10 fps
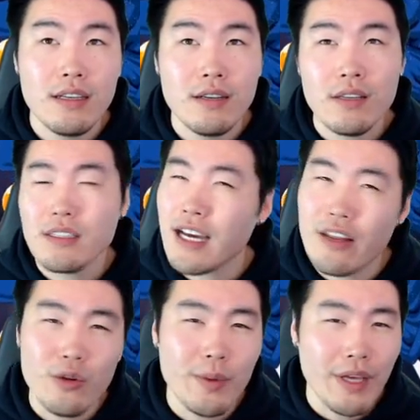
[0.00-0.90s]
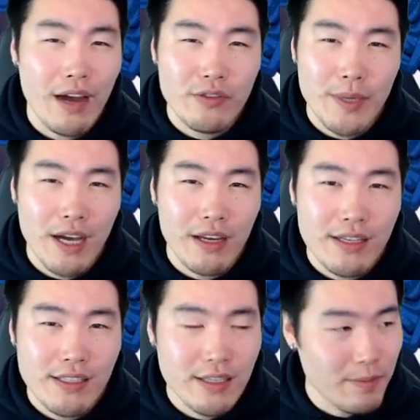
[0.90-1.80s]
Just kind of threw me off, to be
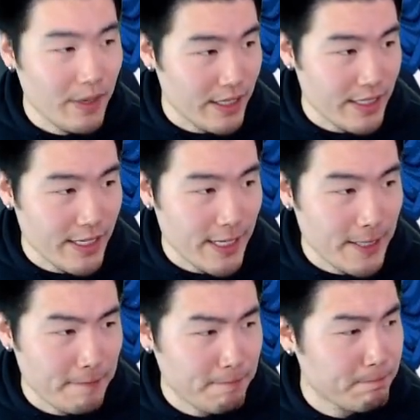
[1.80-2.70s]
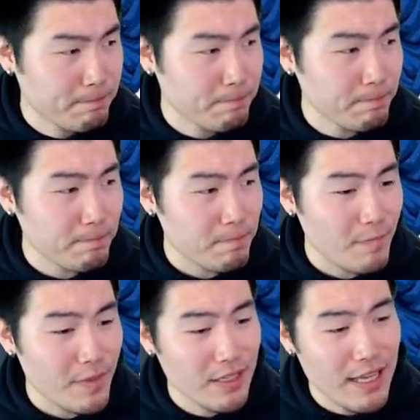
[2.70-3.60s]
honest. But um,
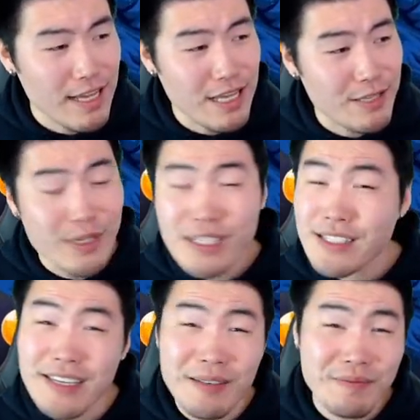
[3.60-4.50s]
as, as you can see,